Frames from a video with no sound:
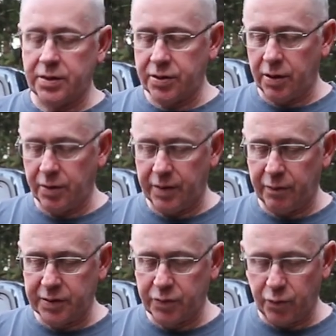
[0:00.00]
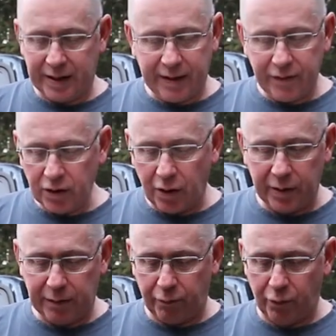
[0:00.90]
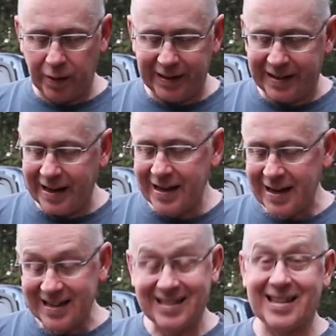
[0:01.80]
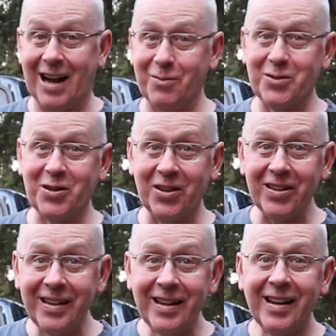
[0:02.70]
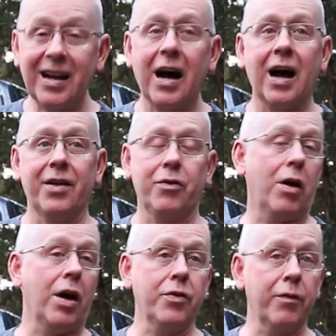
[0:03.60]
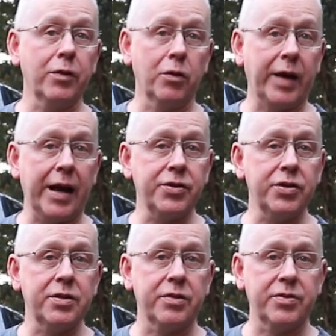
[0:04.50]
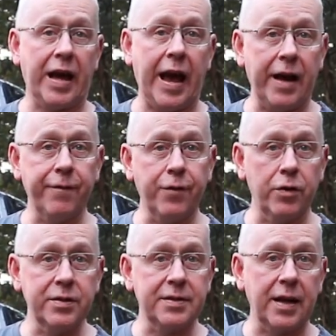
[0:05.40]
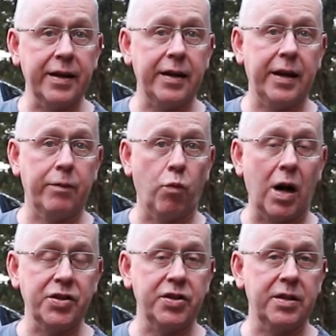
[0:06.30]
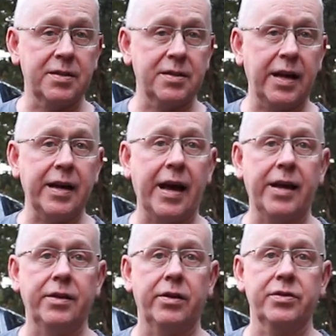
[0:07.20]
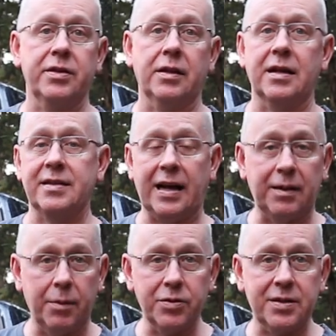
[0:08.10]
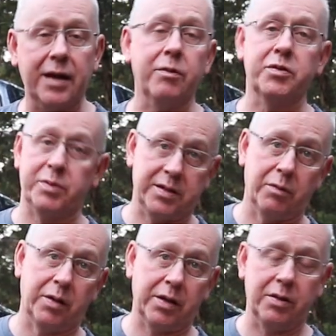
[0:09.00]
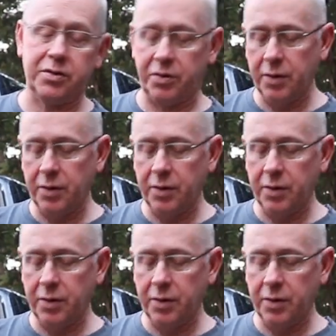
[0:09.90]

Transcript: So there was, even though it really sounds good, there are other locations. There's the Hanford site in Washington State, and there's the Los Alamos site, which we still want to go to.